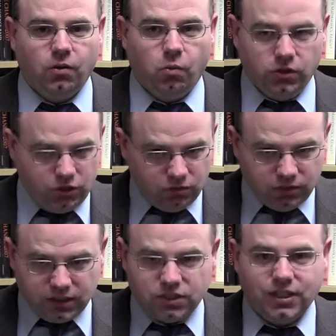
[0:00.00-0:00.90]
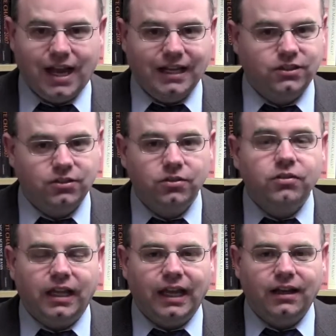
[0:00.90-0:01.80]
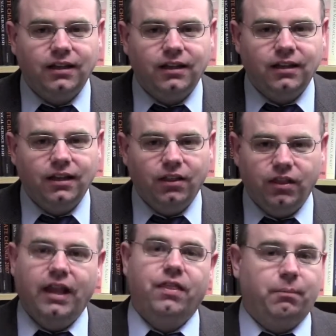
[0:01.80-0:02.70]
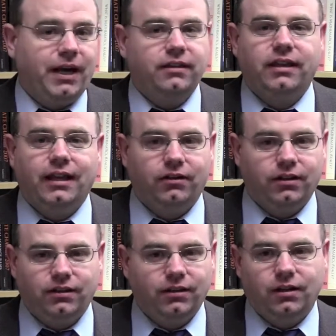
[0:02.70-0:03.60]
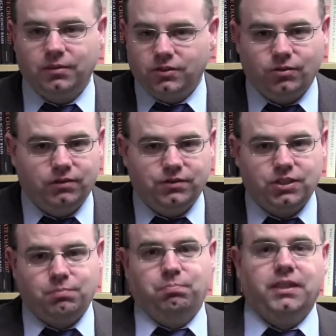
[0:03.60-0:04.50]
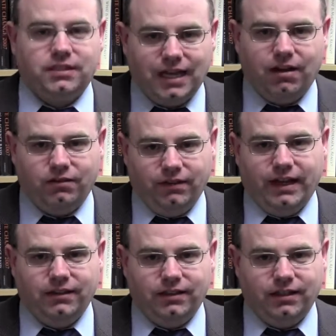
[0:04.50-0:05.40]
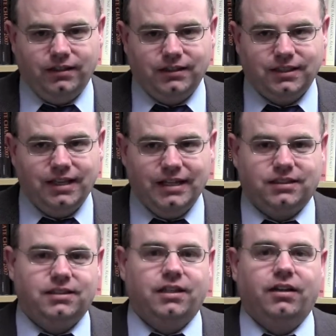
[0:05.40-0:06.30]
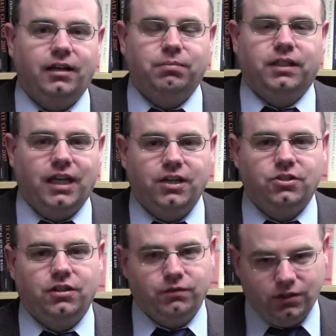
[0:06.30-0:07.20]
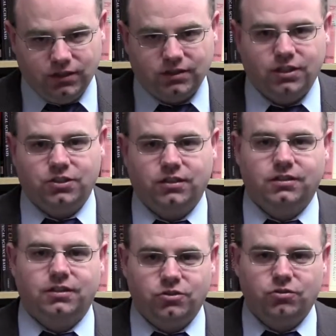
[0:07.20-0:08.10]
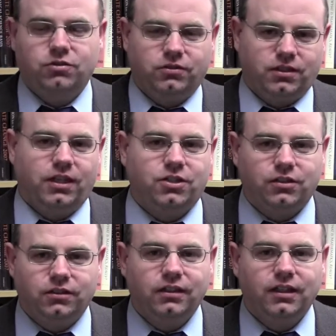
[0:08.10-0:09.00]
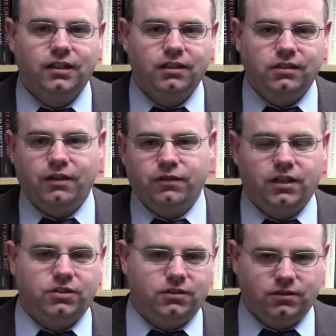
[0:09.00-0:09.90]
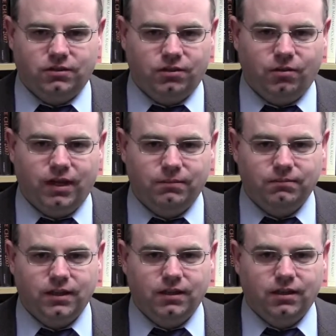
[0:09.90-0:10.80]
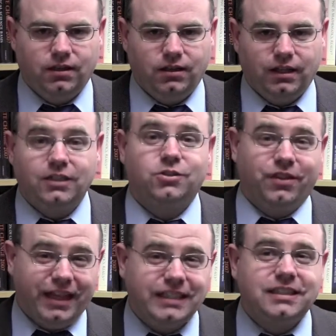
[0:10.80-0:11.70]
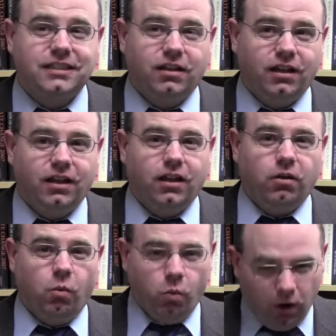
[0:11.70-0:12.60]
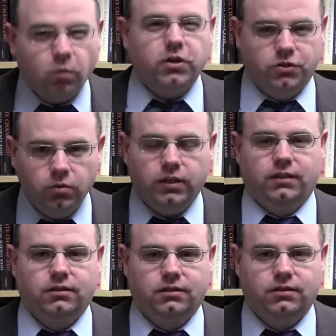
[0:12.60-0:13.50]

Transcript: Once you decide to do that, then the Pythagorean theorem is sort of spits out of that, that it's a necessary implication of your decision to choose those initial definitions and so on. Okay, so that's what we're doing